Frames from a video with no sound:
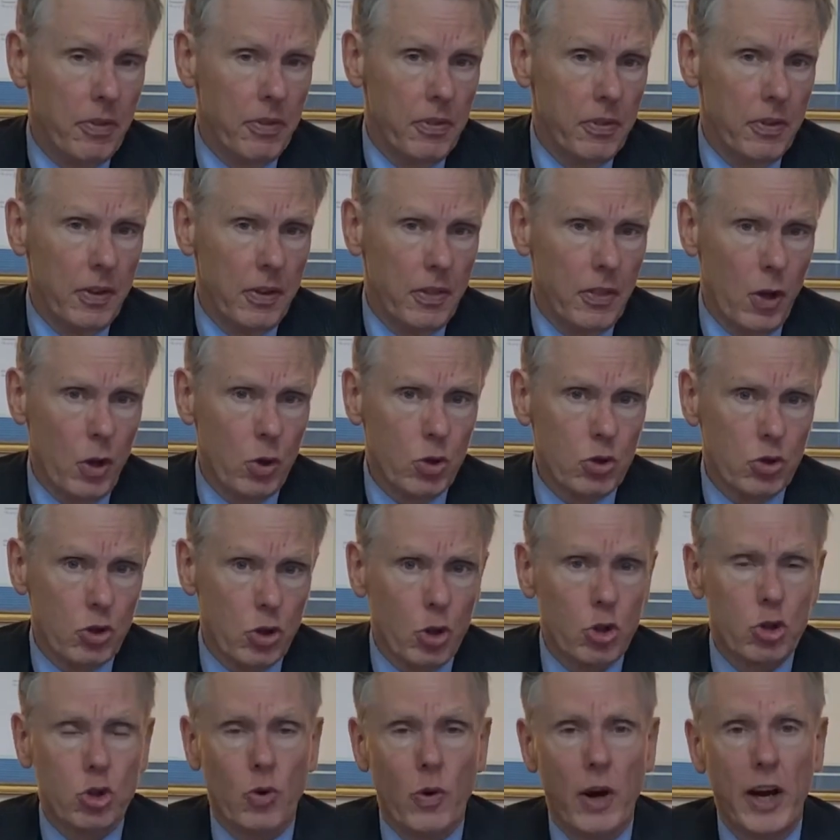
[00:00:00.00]

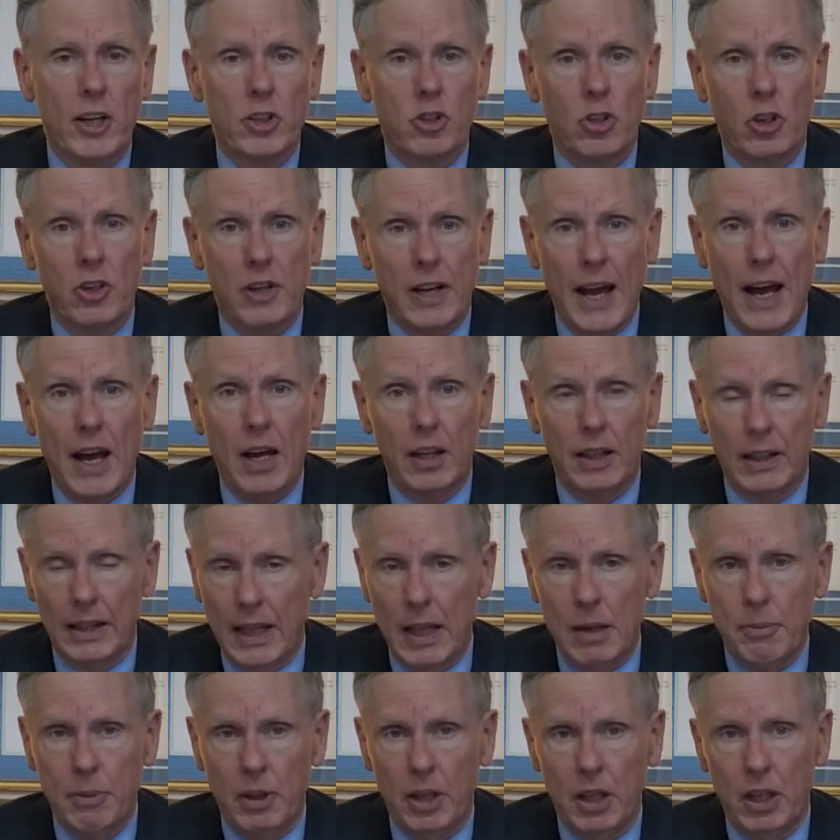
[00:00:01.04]
Those grants are now
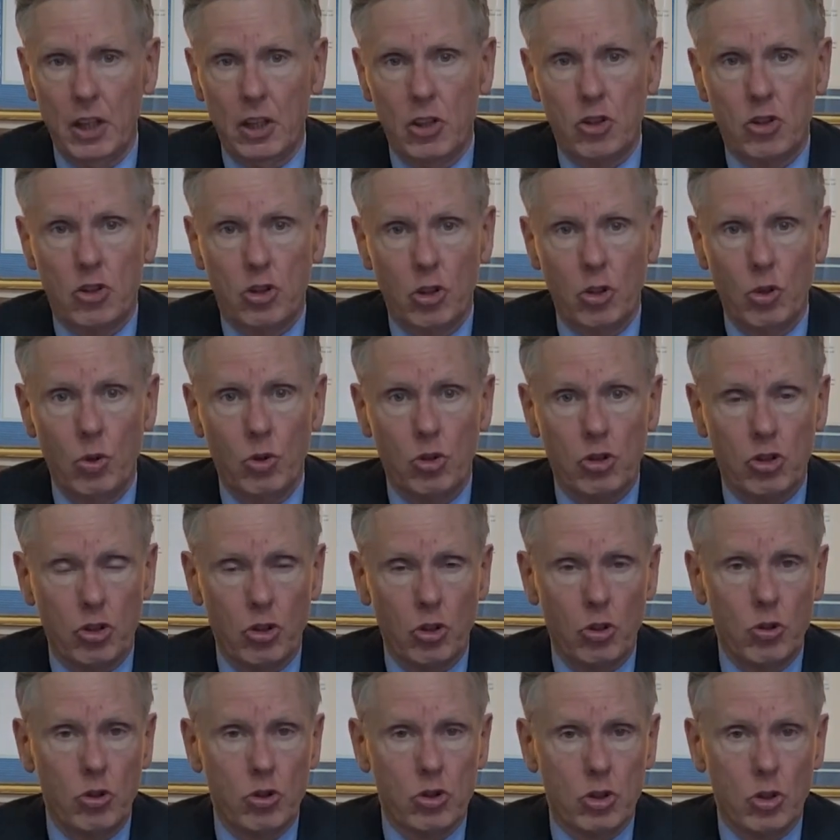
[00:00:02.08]
limited to
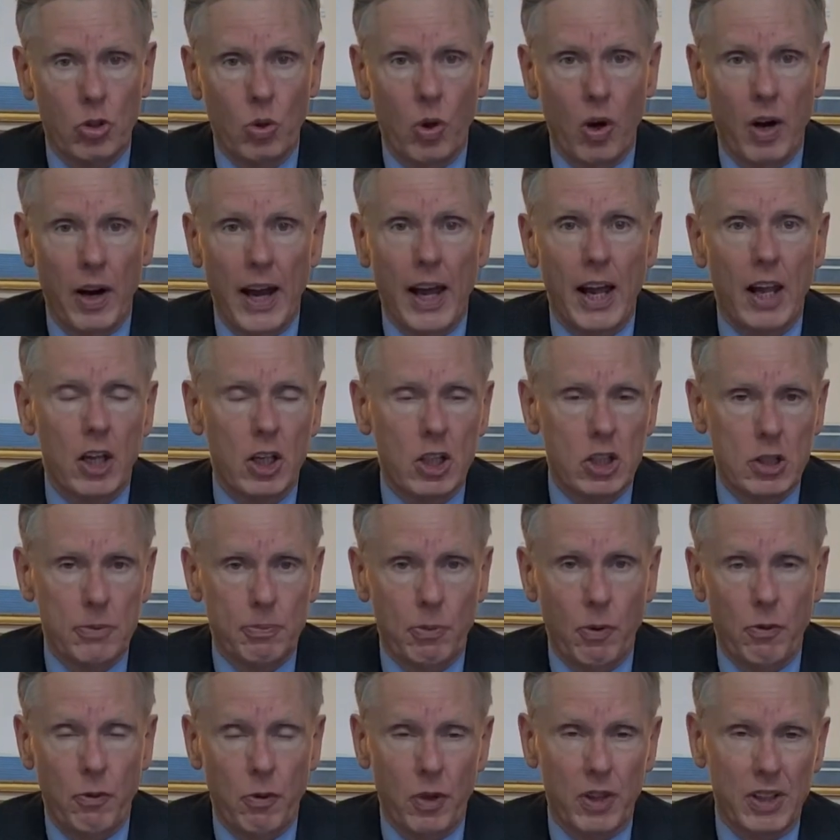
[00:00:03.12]
students who are
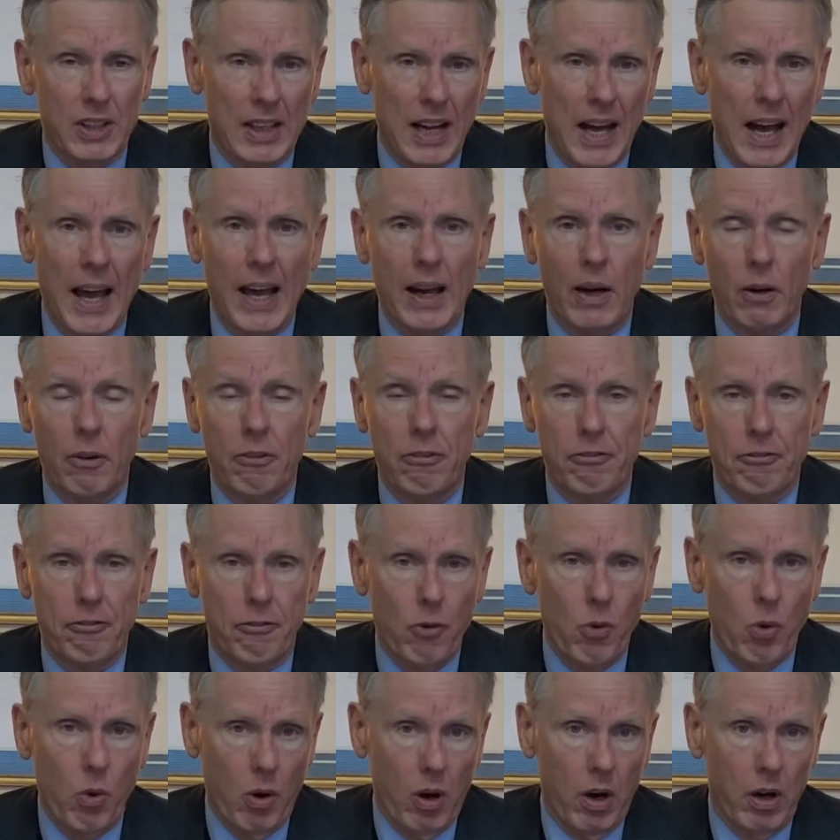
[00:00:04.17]
eligible for Title
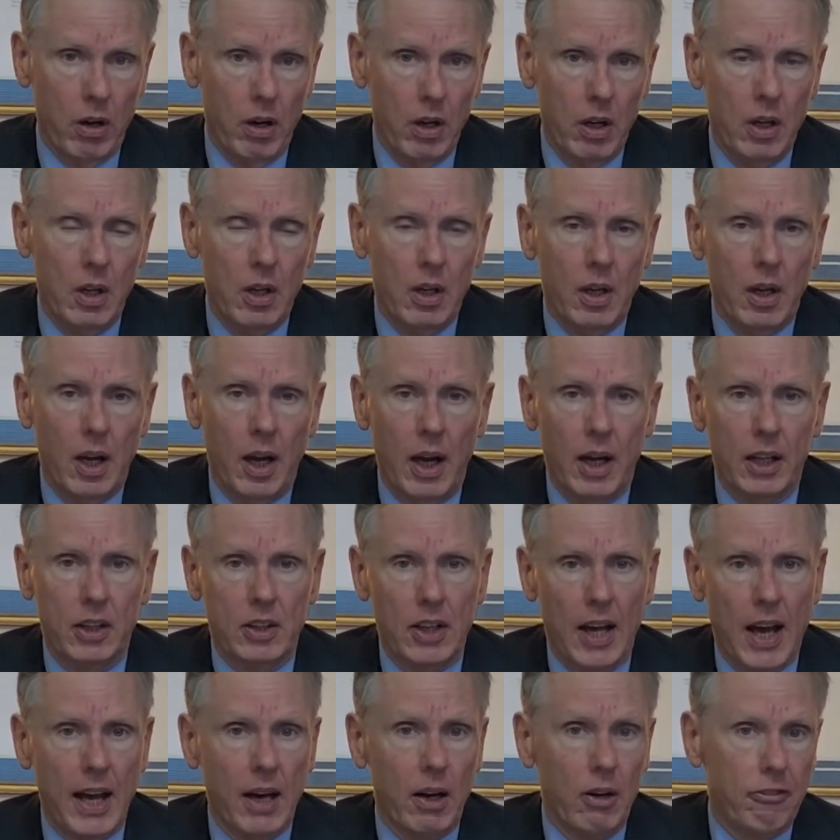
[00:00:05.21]
IV.
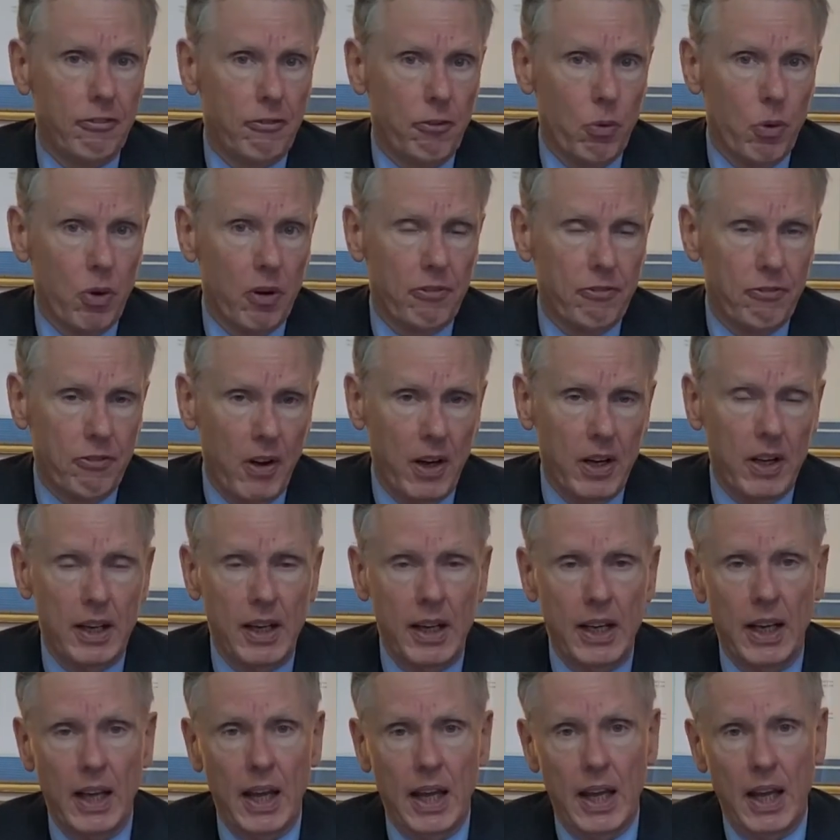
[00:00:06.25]
Title IV
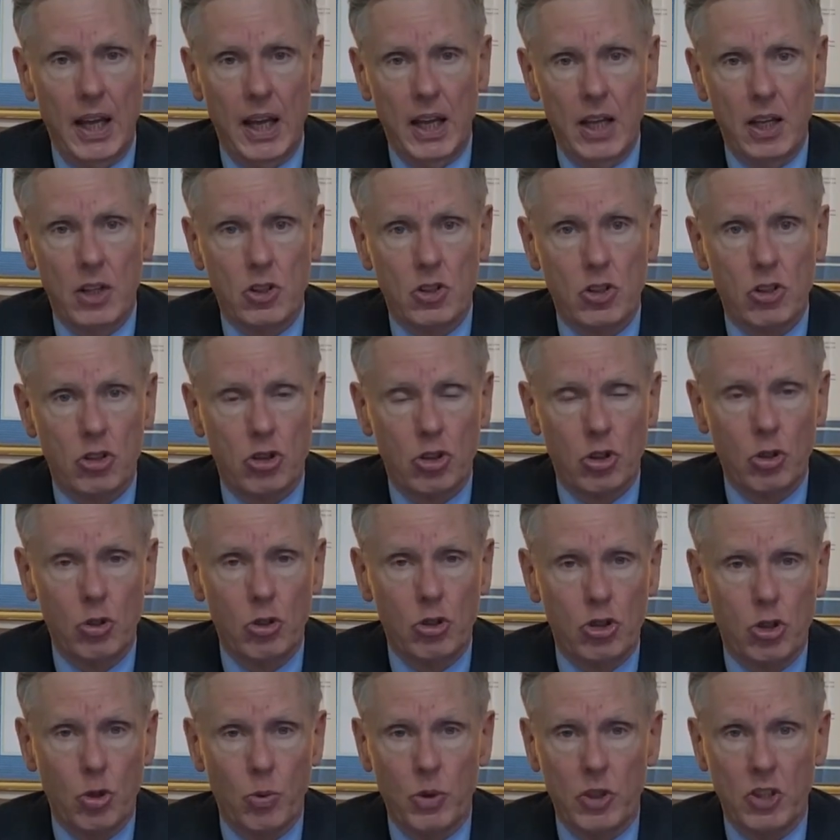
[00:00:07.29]
funding is
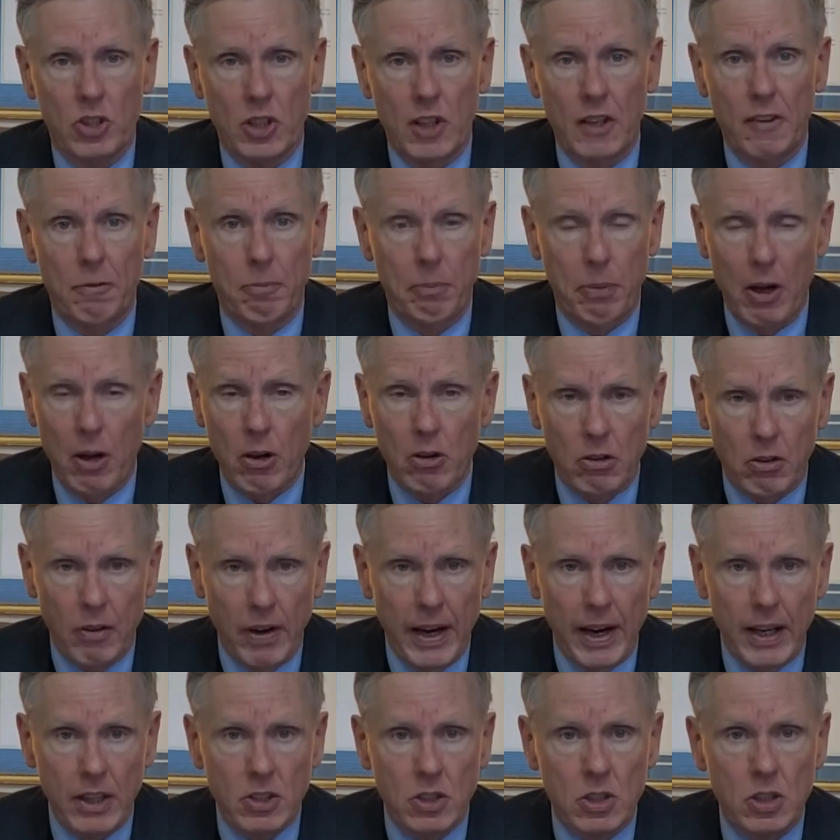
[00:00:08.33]
students who receive Pell
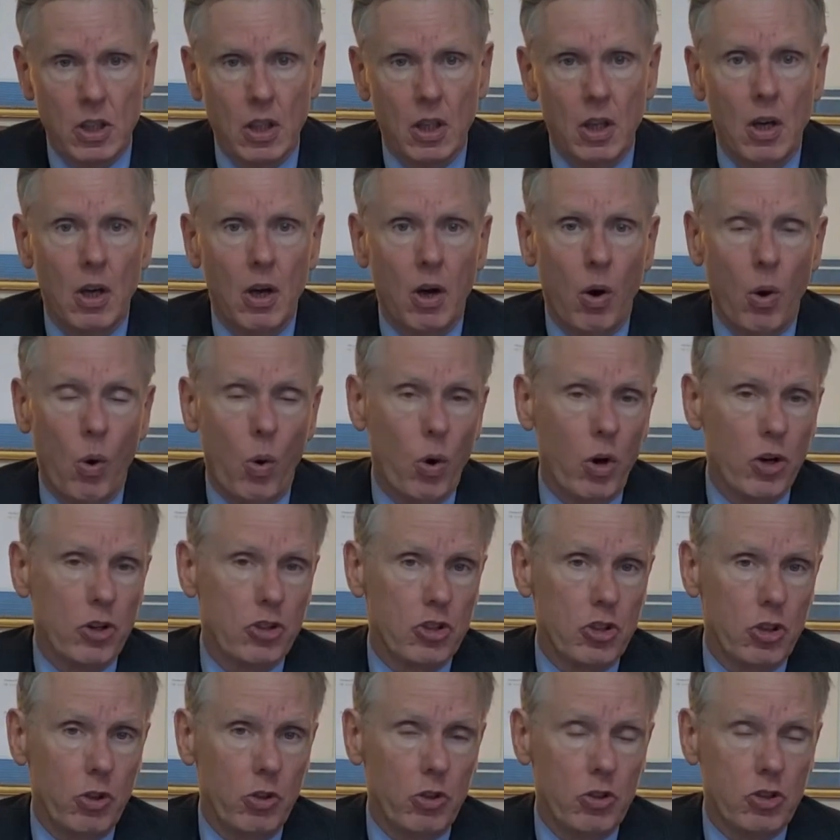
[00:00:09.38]
Grants or
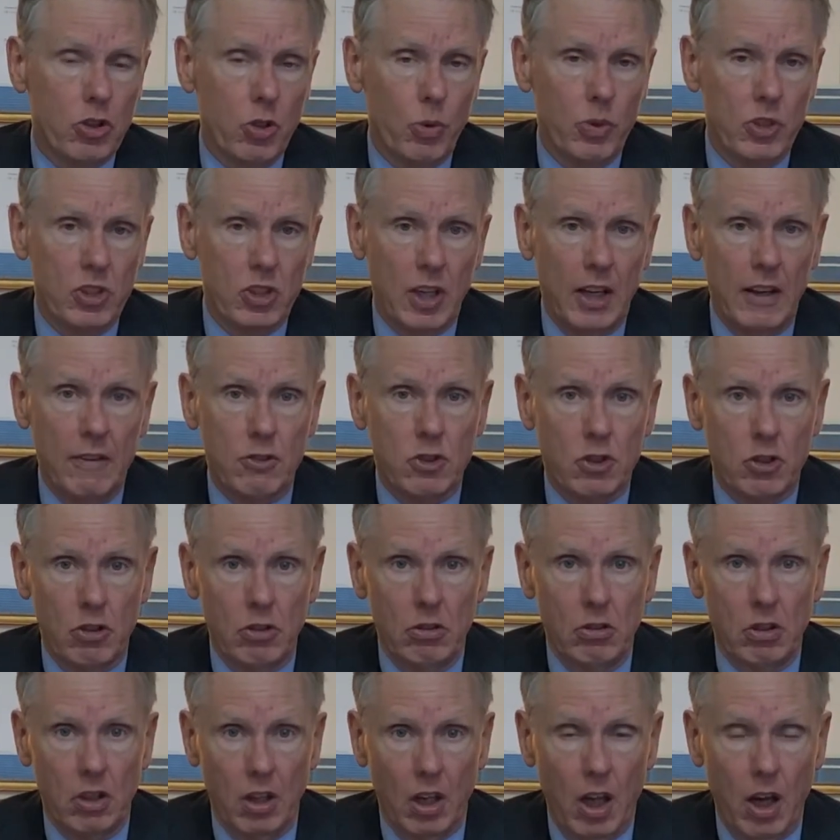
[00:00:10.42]
students who receive
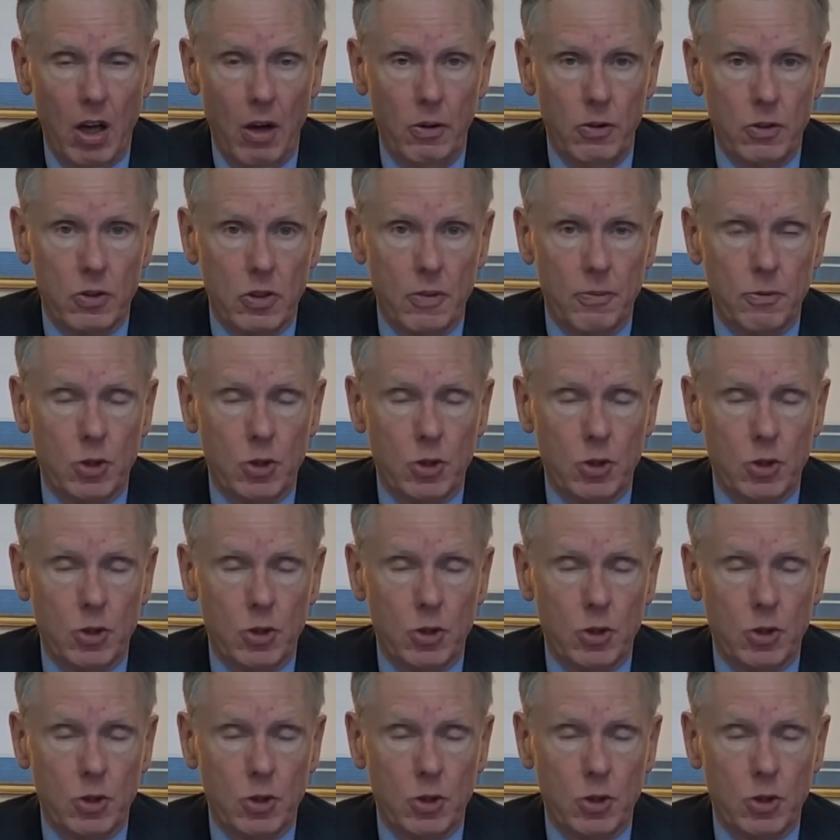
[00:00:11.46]
student loans.